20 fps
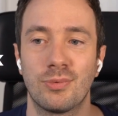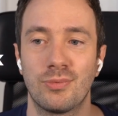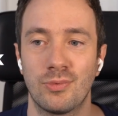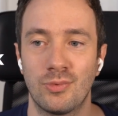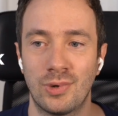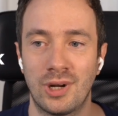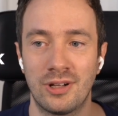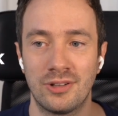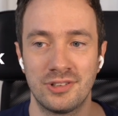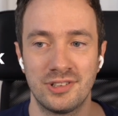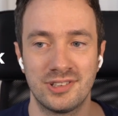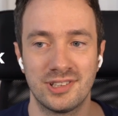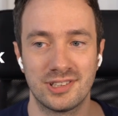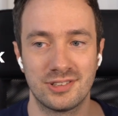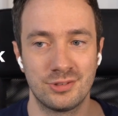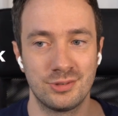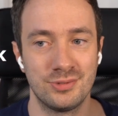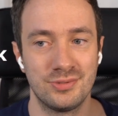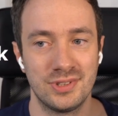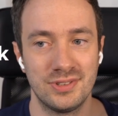round it
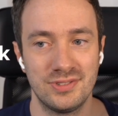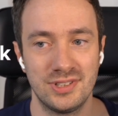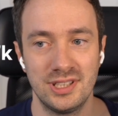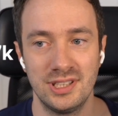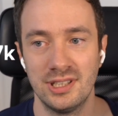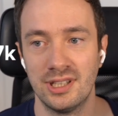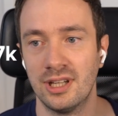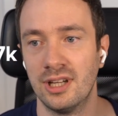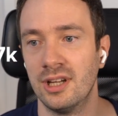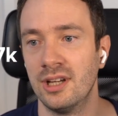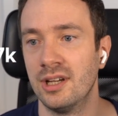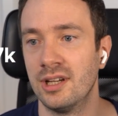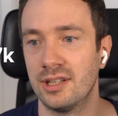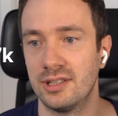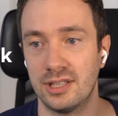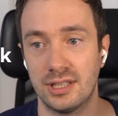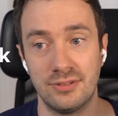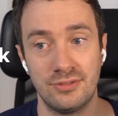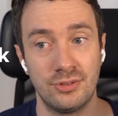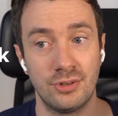at 250, and
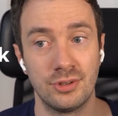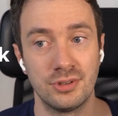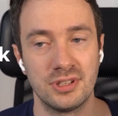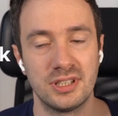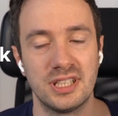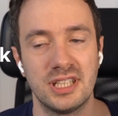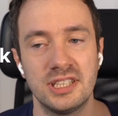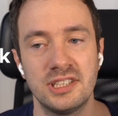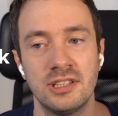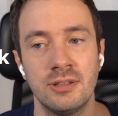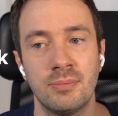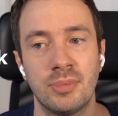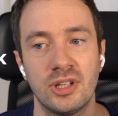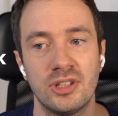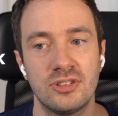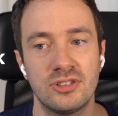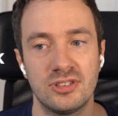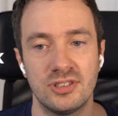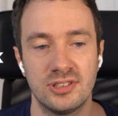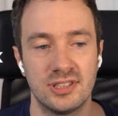they have 418
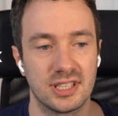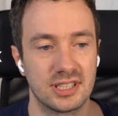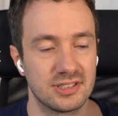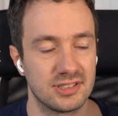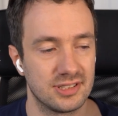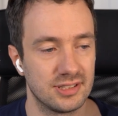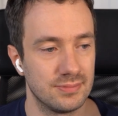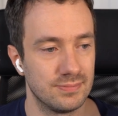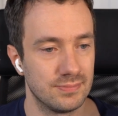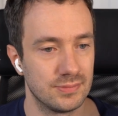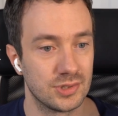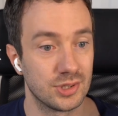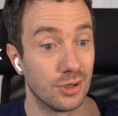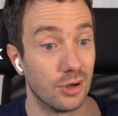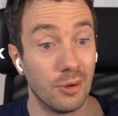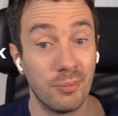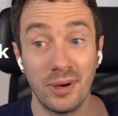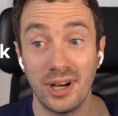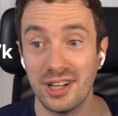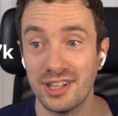pages indexed. So
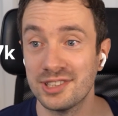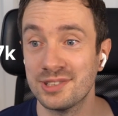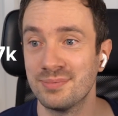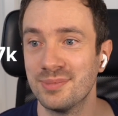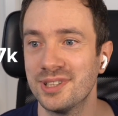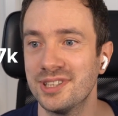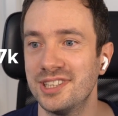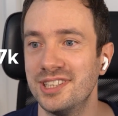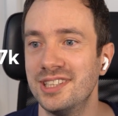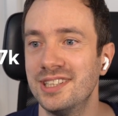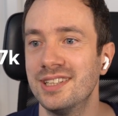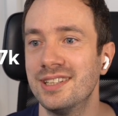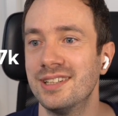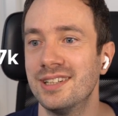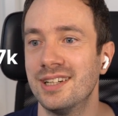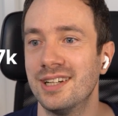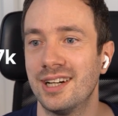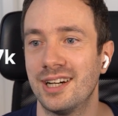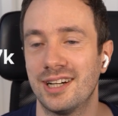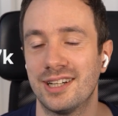about as many
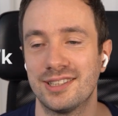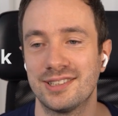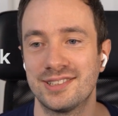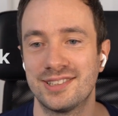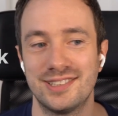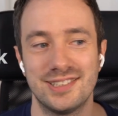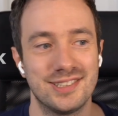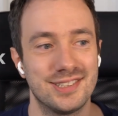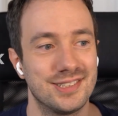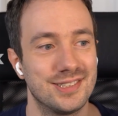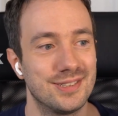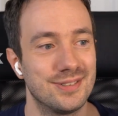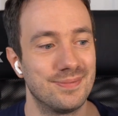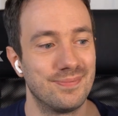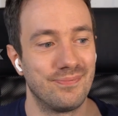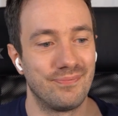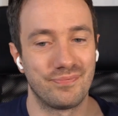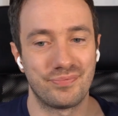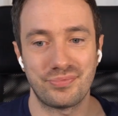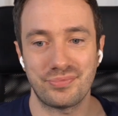as
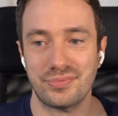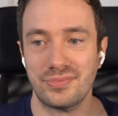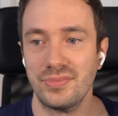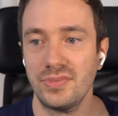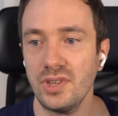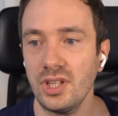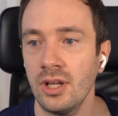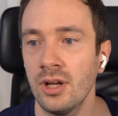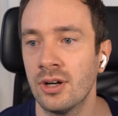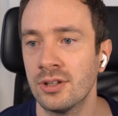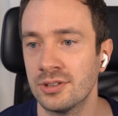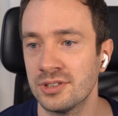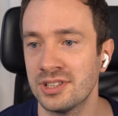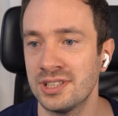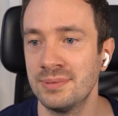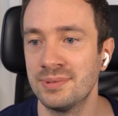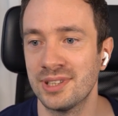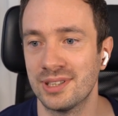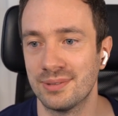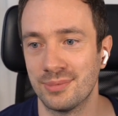the other
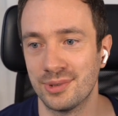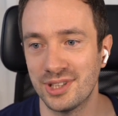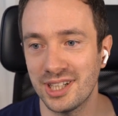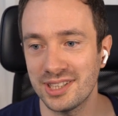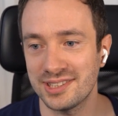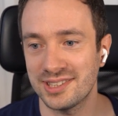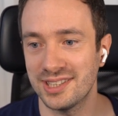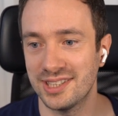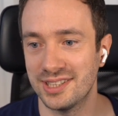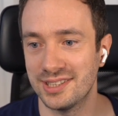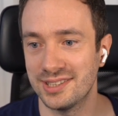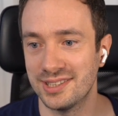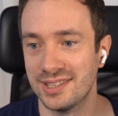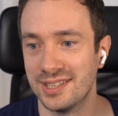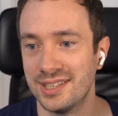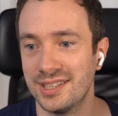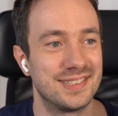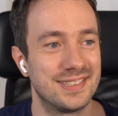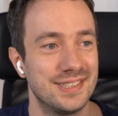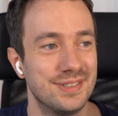sleep site. But that site
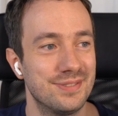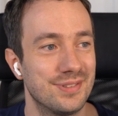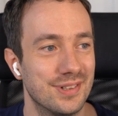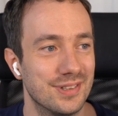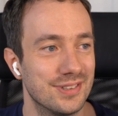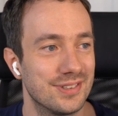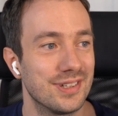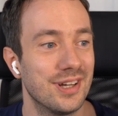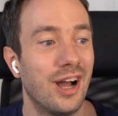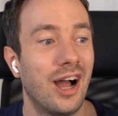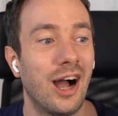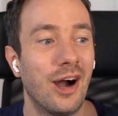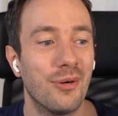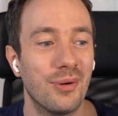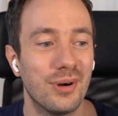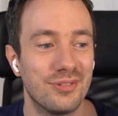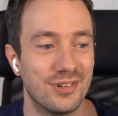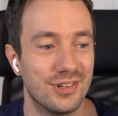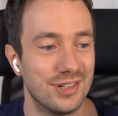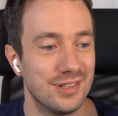is different.
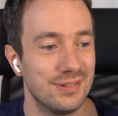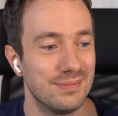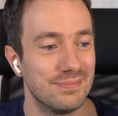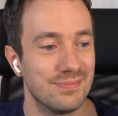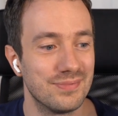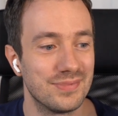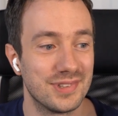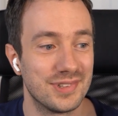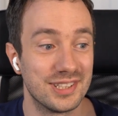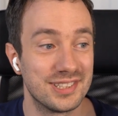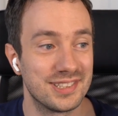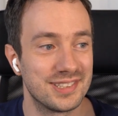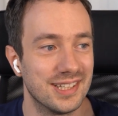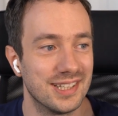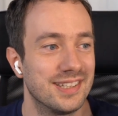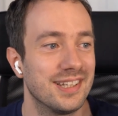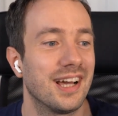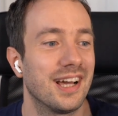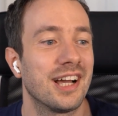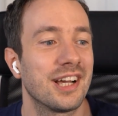However,
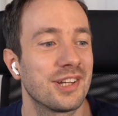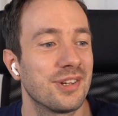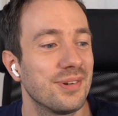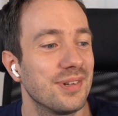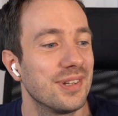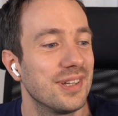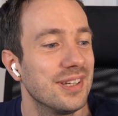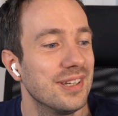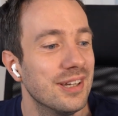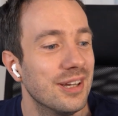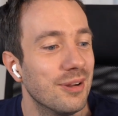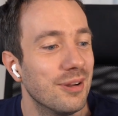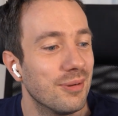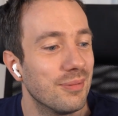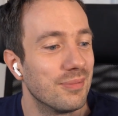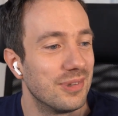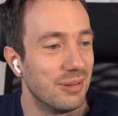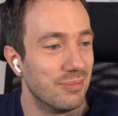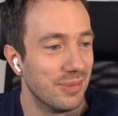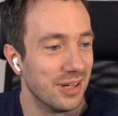
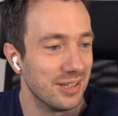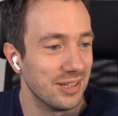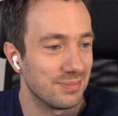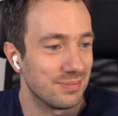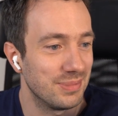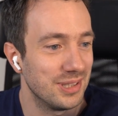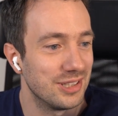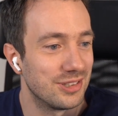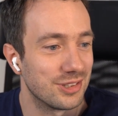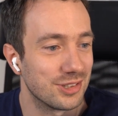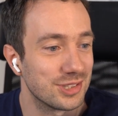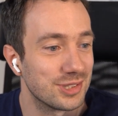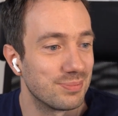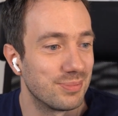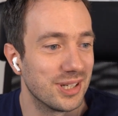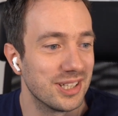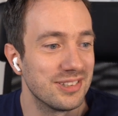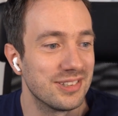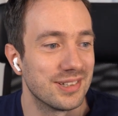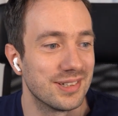they might be just
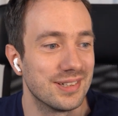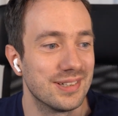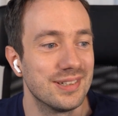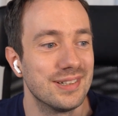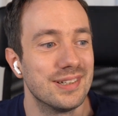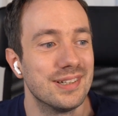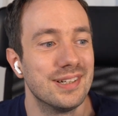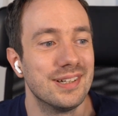better